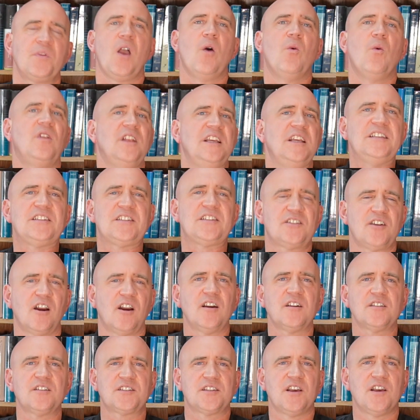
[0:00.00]
Well, he
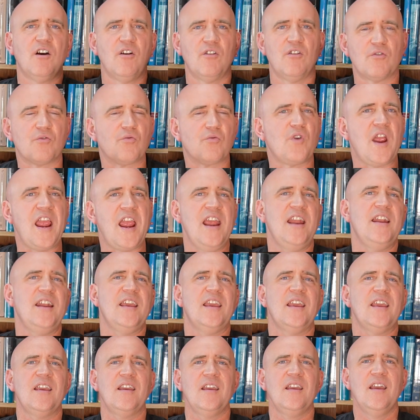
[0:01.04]
starts out
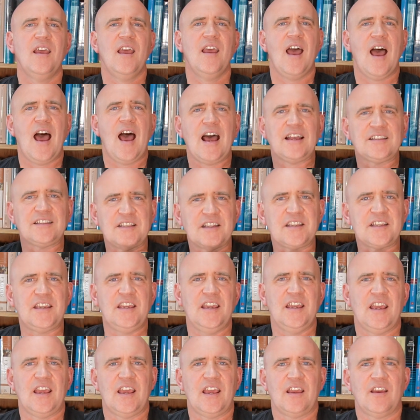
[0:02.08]
reigning as a
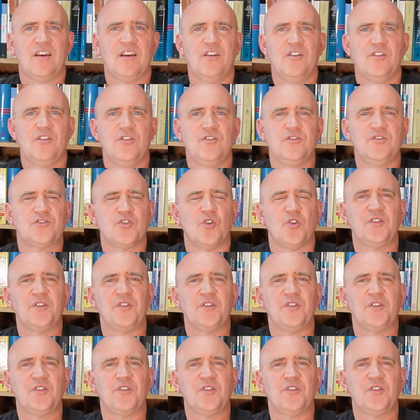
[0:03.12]
king who's